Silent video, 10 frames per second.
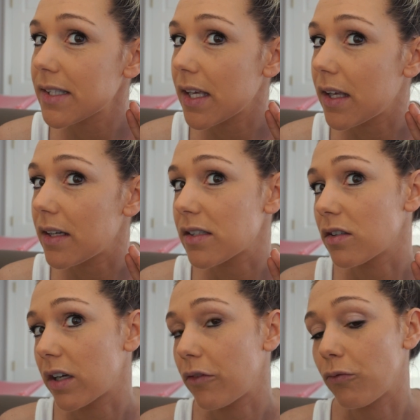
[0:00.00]
skin is
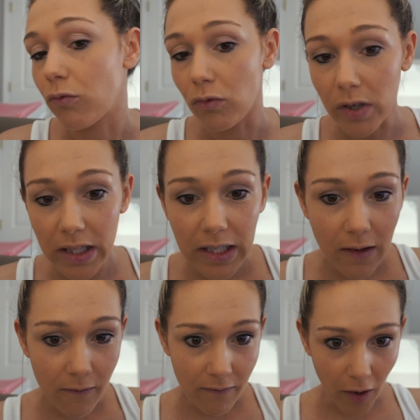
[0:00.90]
looking
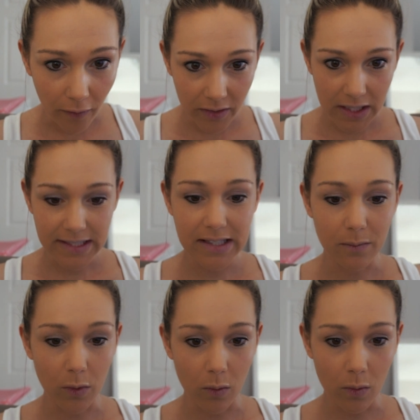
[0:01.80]
really velvety
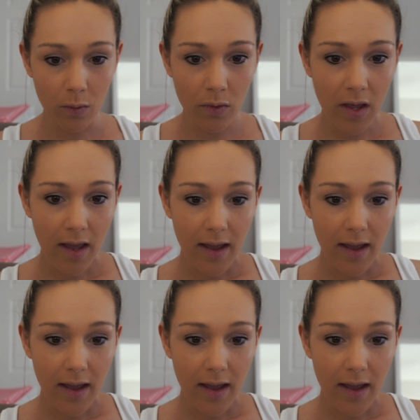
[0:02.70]
smooth,